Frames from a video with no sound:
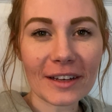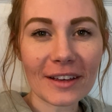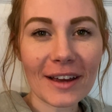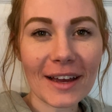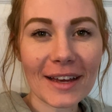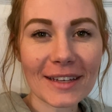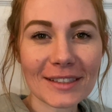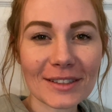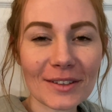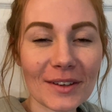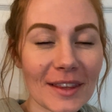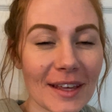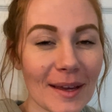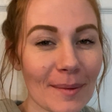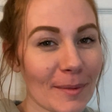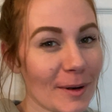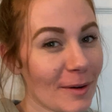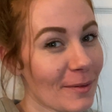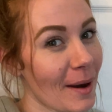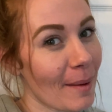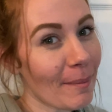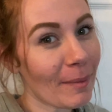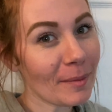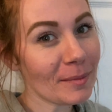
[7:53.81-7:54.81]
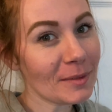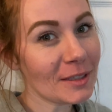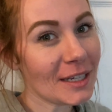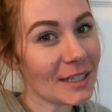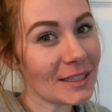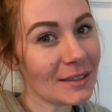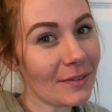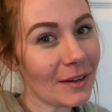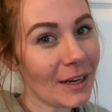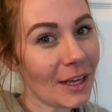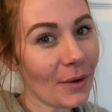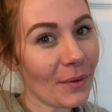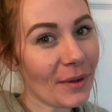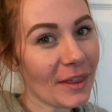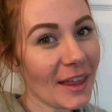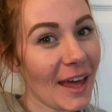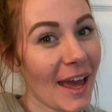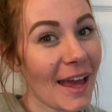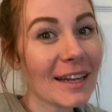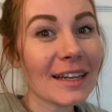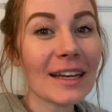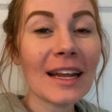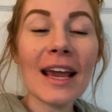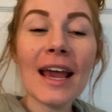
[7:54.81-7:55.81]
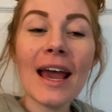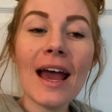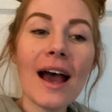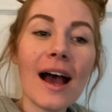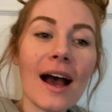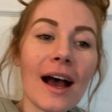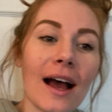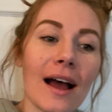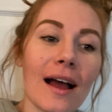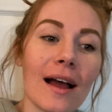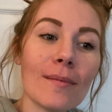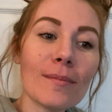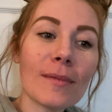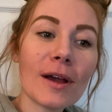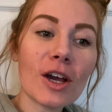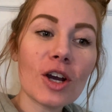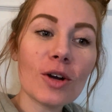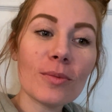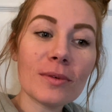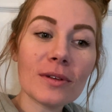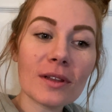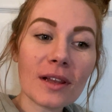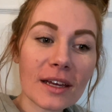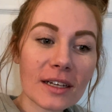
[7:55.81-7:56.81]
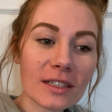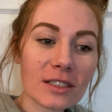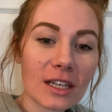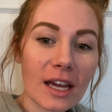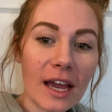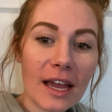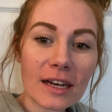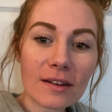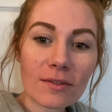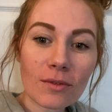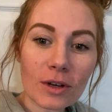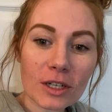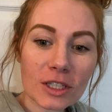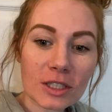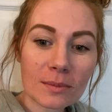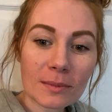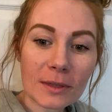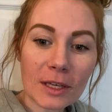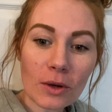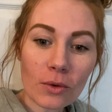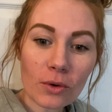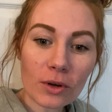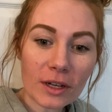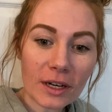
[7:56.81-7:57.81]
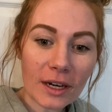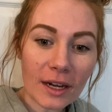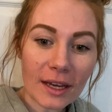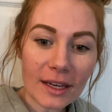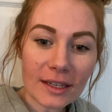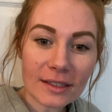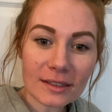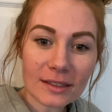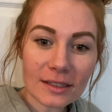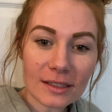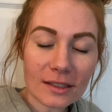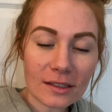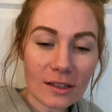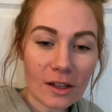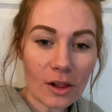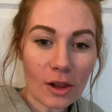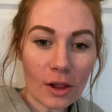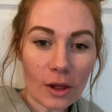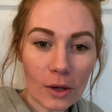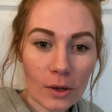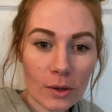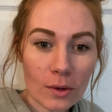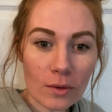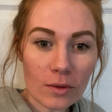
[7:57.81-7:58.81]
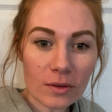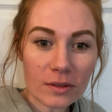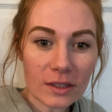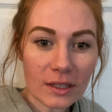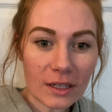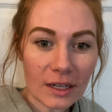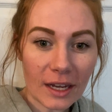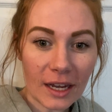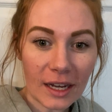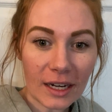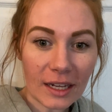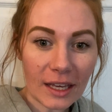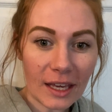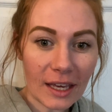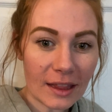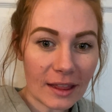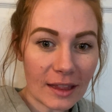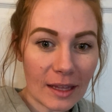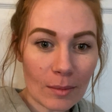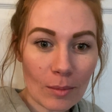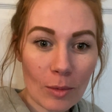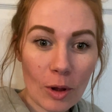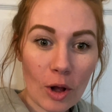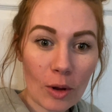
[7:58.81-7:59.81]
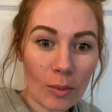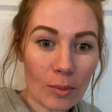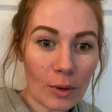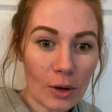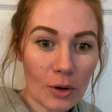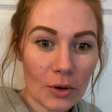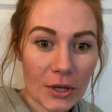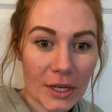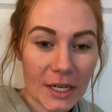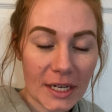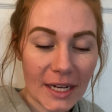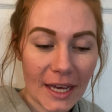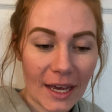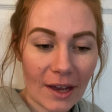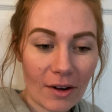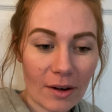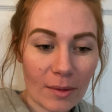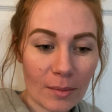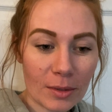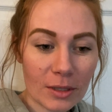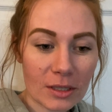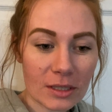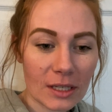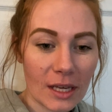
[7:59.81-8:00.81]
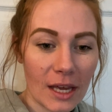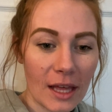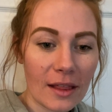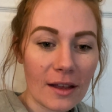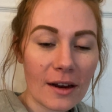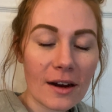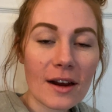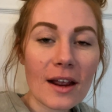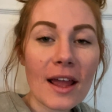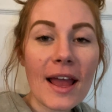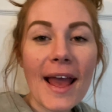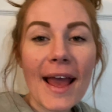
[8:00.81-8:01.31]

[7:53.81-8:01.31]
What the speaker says: guys, so I think I'm going to wrap up today's video with that. I hope you liked kind of watching me organize these clothes and kind of get them all broken down and put together.